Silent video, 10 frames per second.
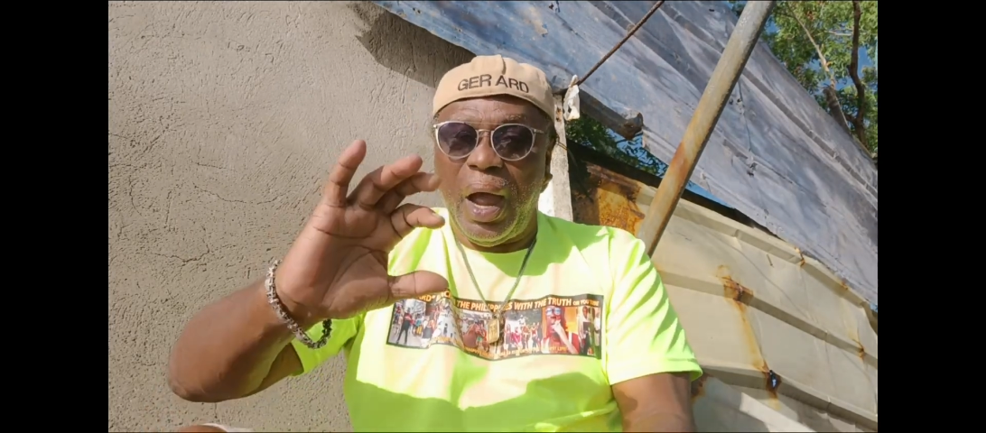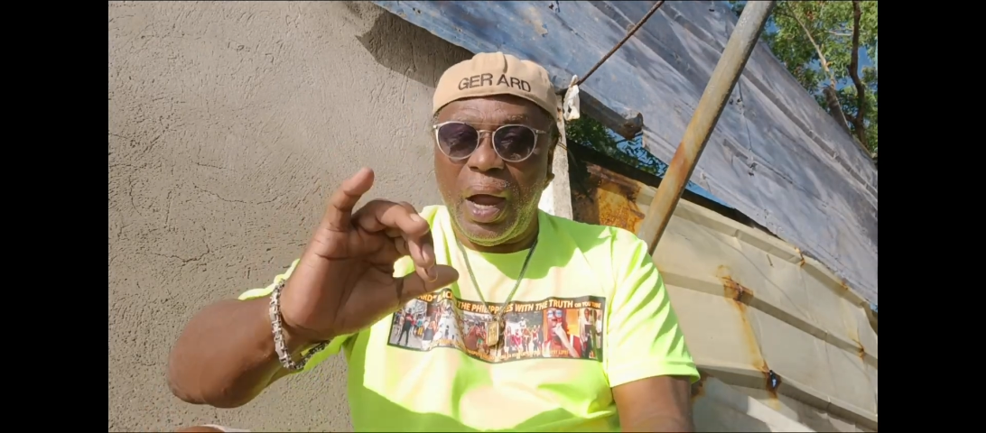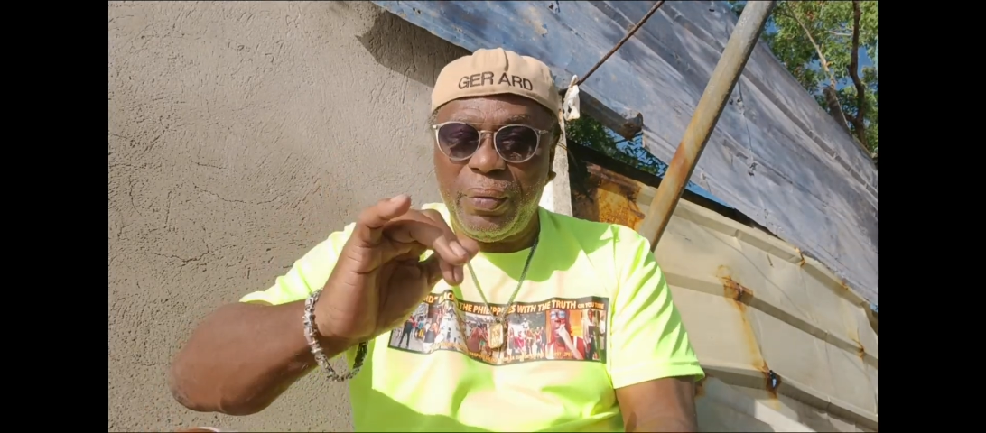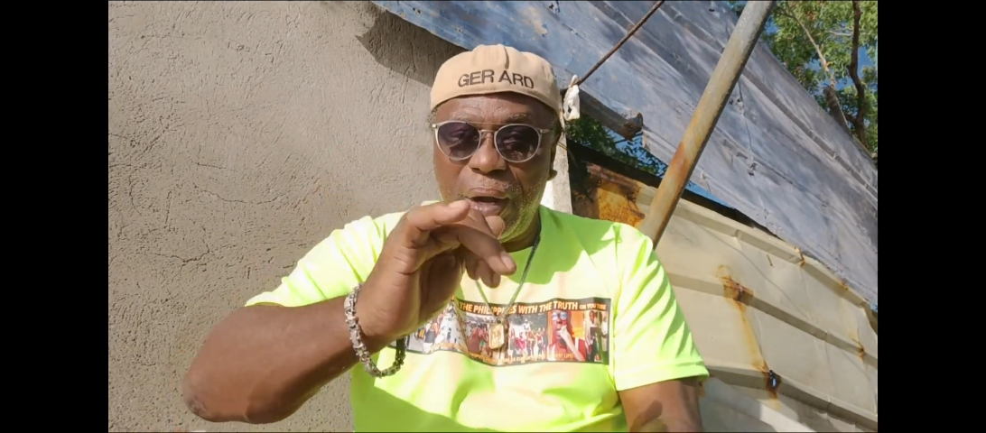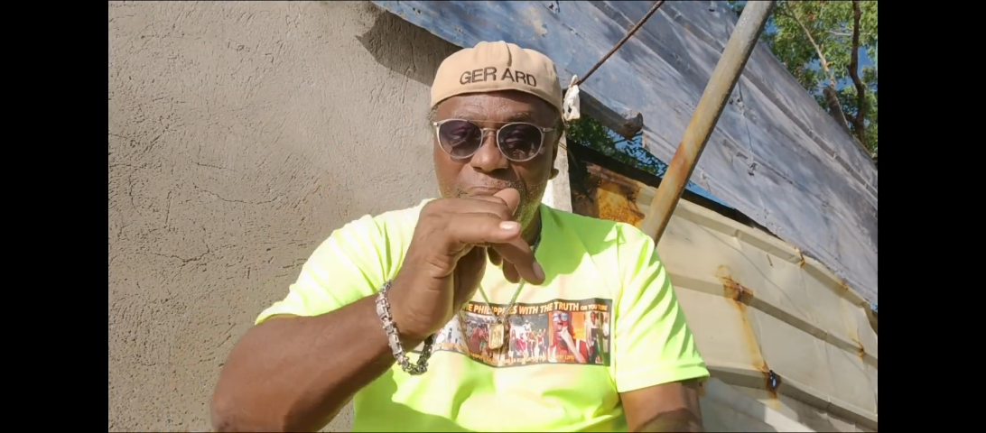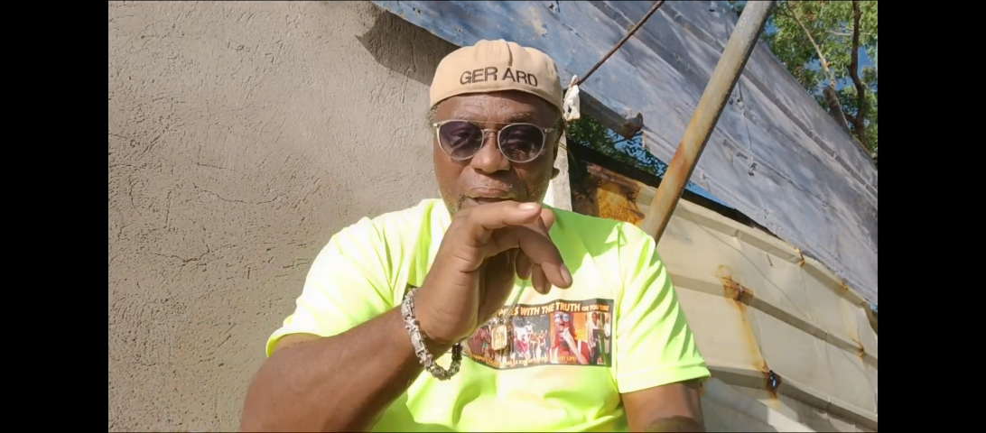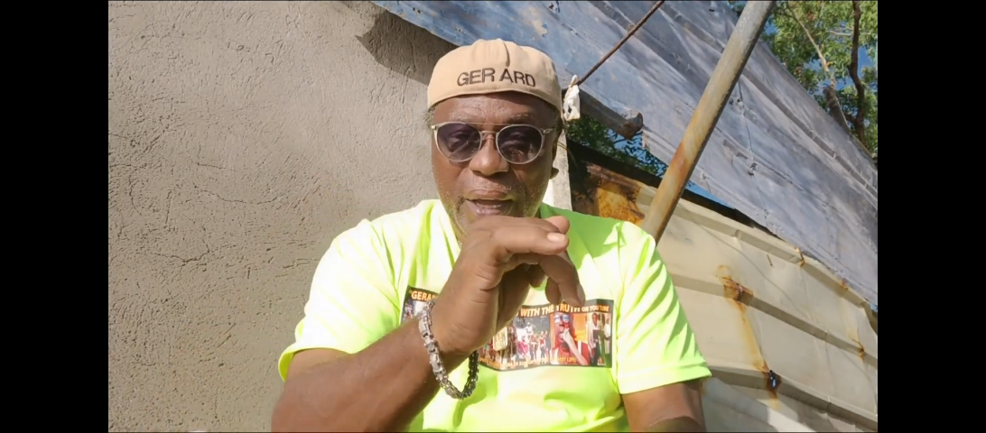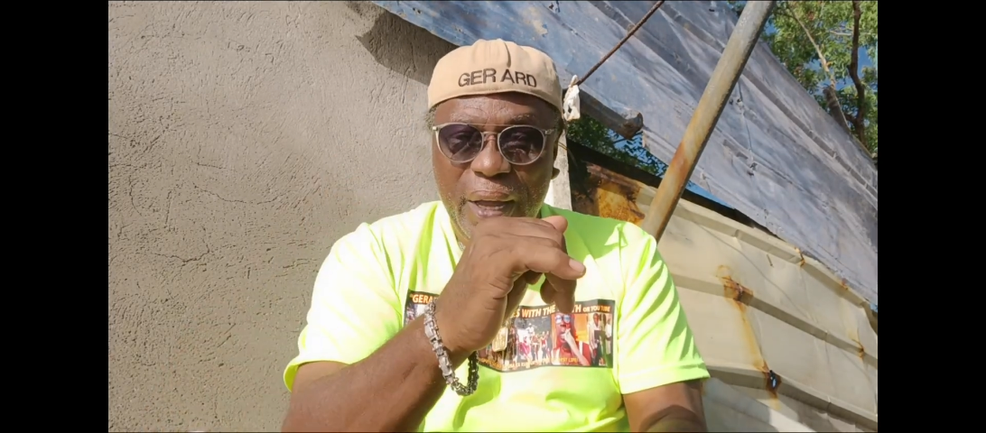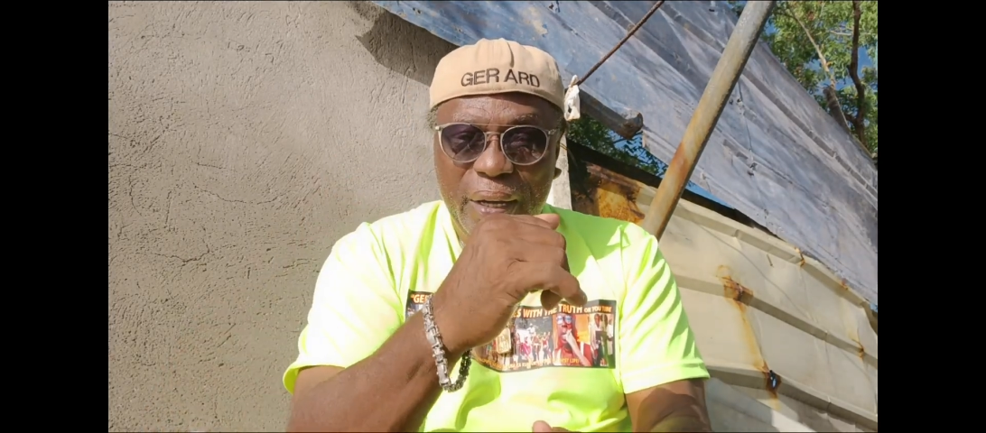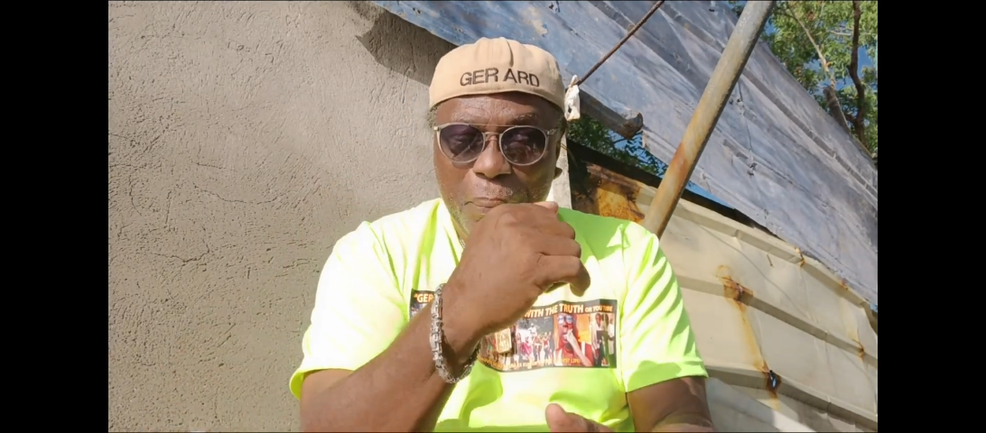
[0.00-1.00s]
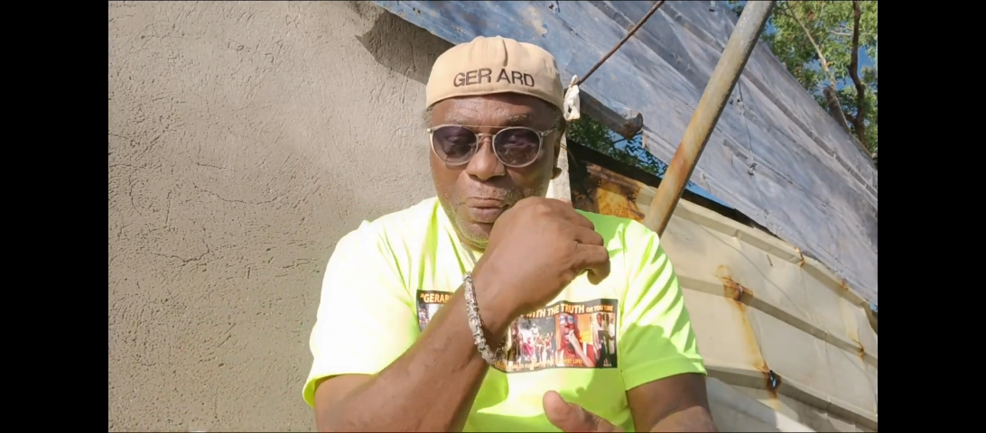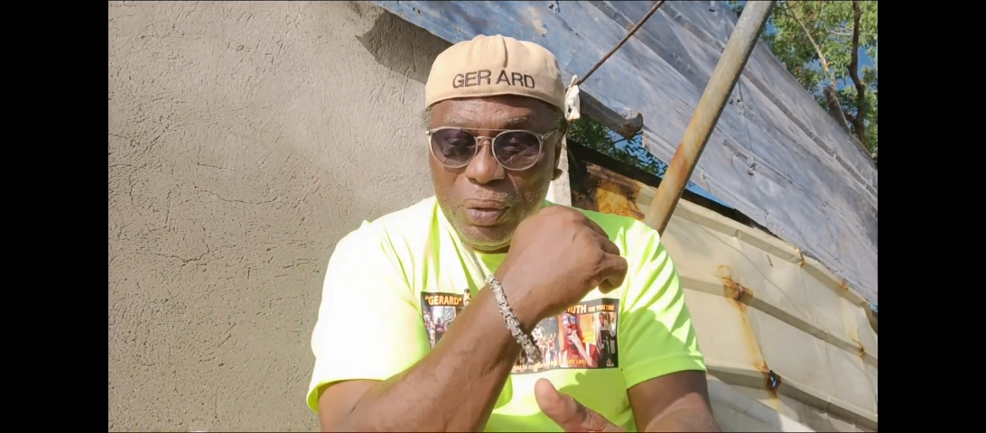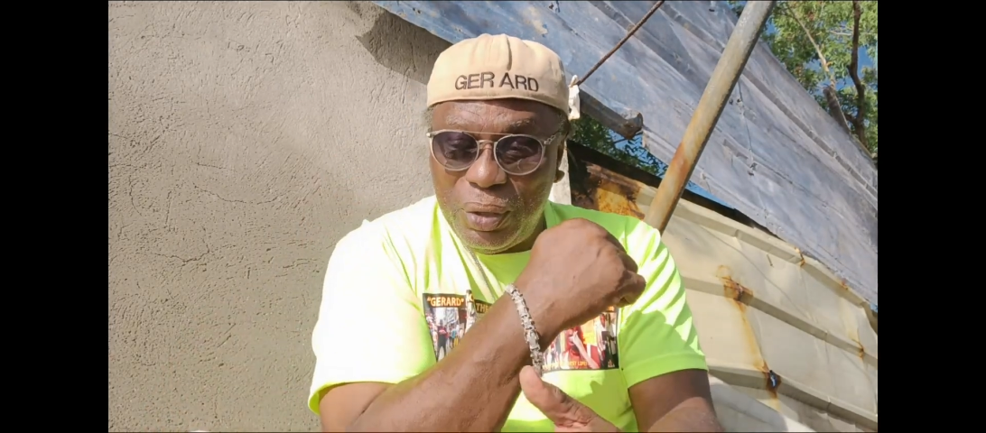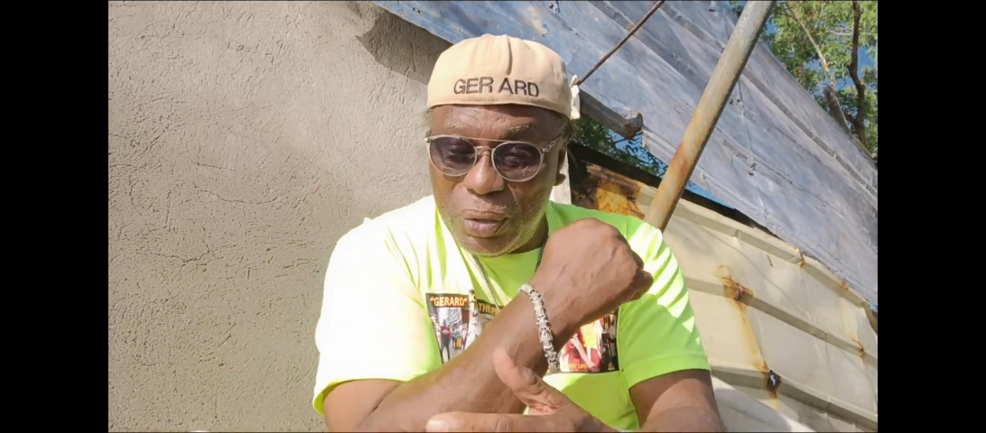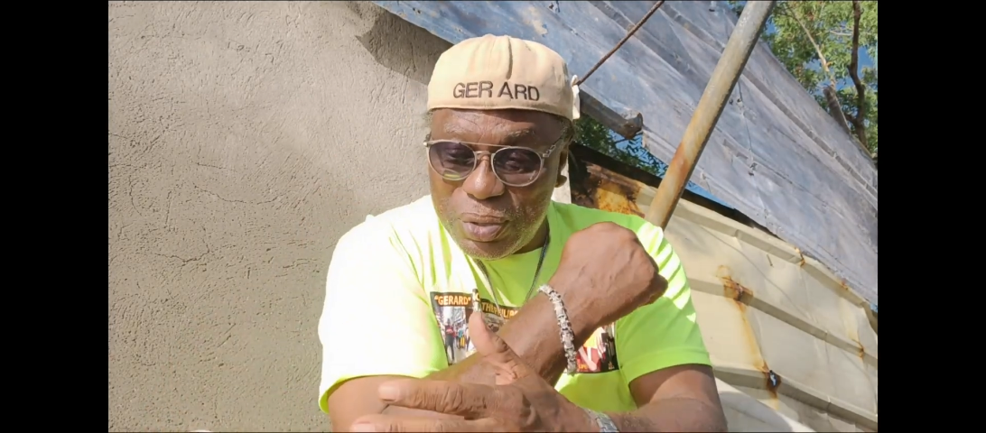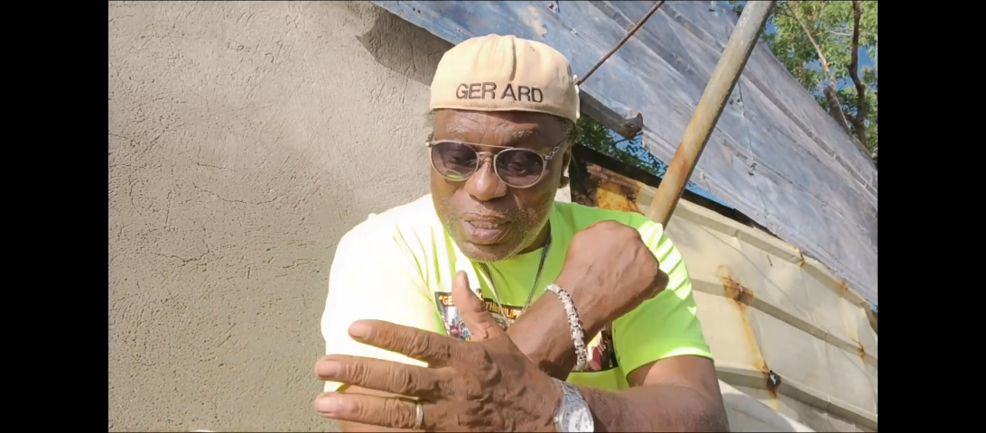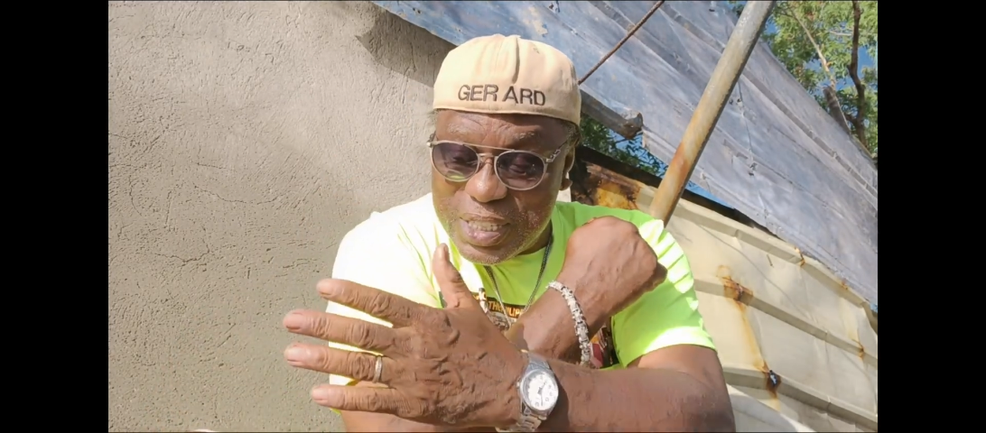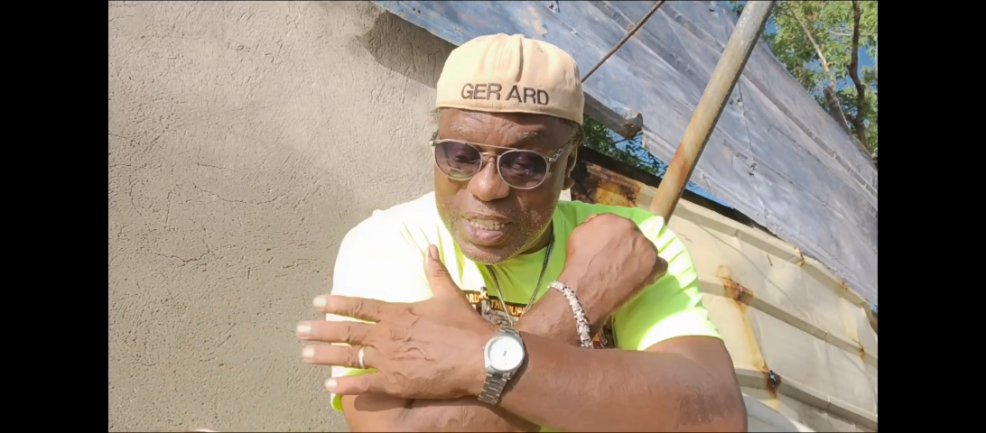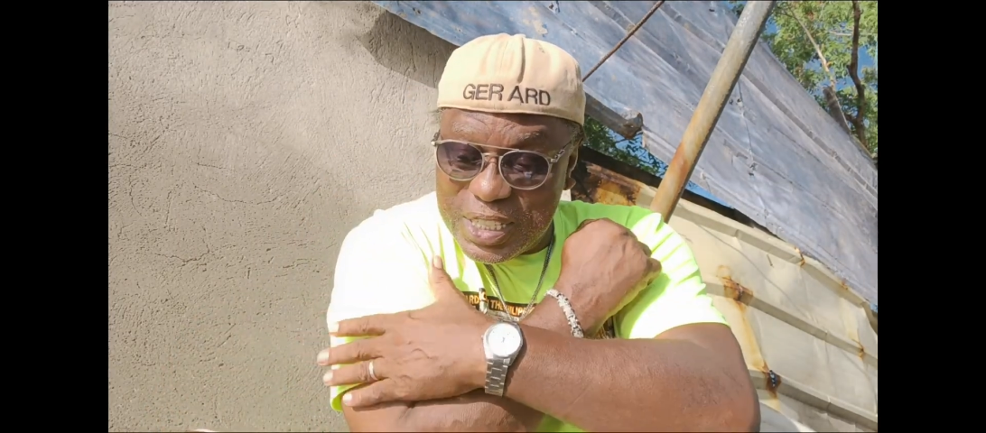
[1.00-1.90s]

I grab their hand, I pull them close,